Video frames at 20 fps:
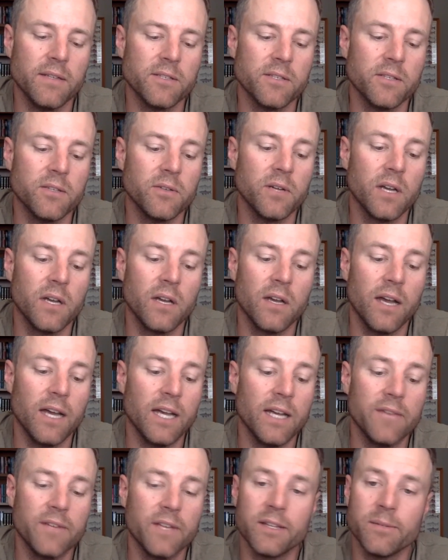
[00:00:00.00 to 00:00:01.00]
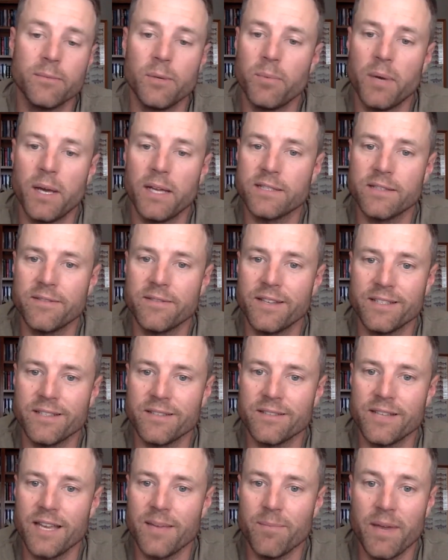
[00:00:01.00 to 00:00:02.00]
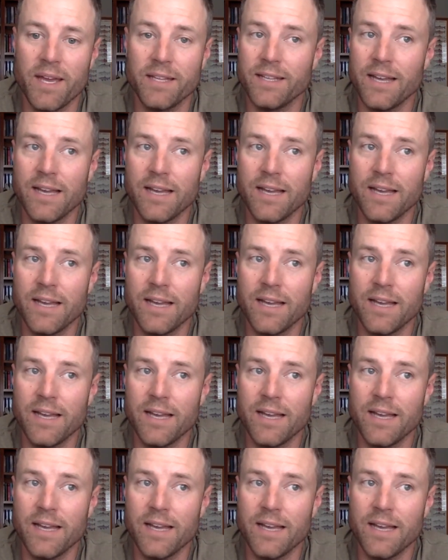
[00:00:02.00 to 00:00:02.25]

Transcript: So I have nothing but positive things to say, man.